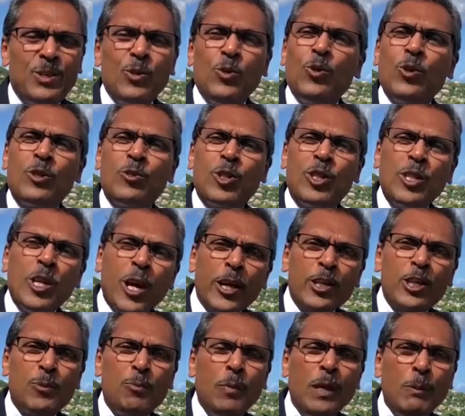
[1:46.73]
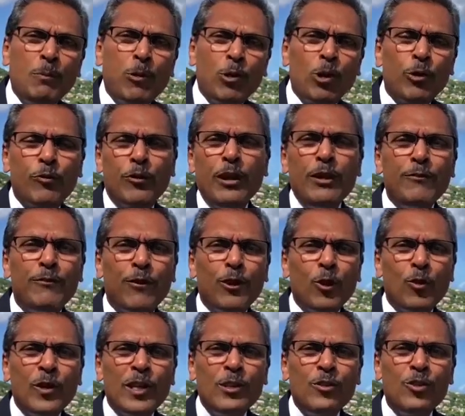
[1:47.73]
to touch people of
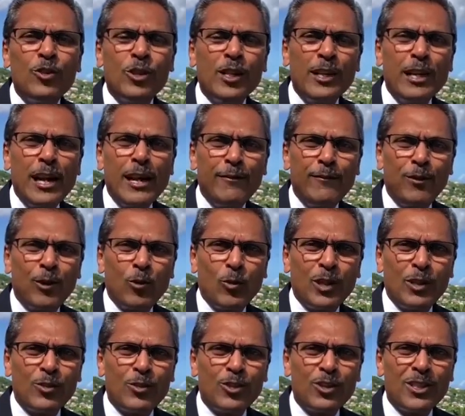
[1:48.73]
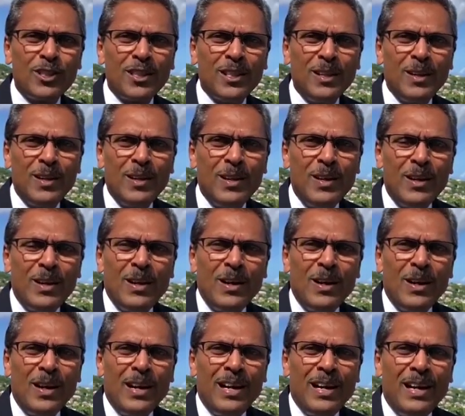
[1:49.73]
influence and affluence
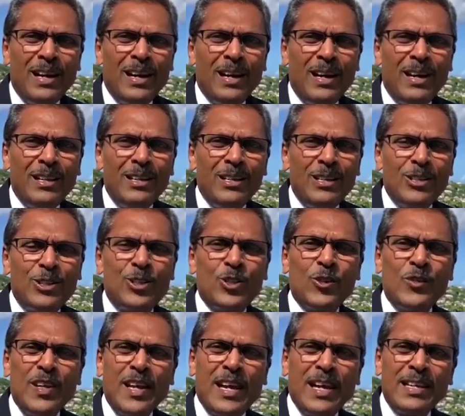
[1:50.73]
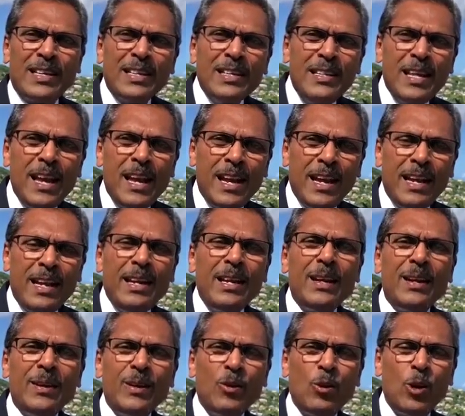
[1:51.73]
so that they
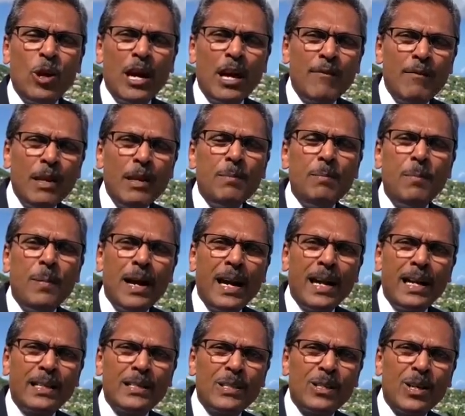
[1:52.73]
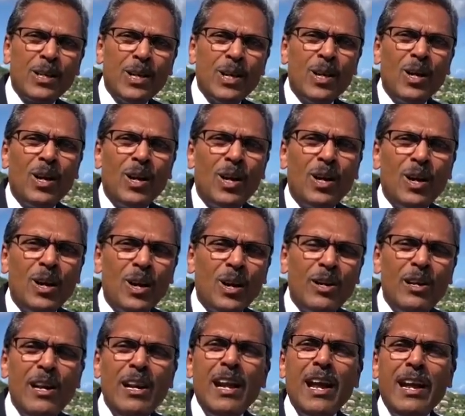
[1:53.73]
who have impact
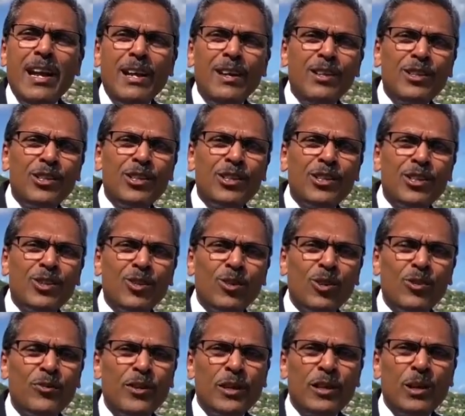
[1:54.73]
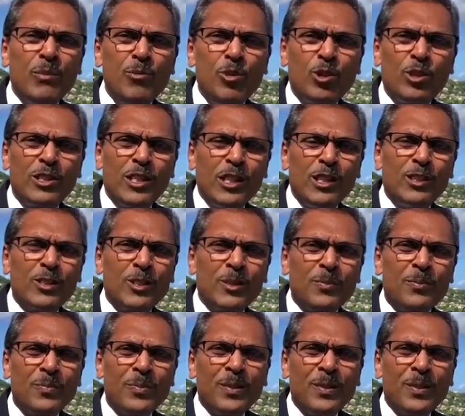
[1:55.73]
on layers of their communities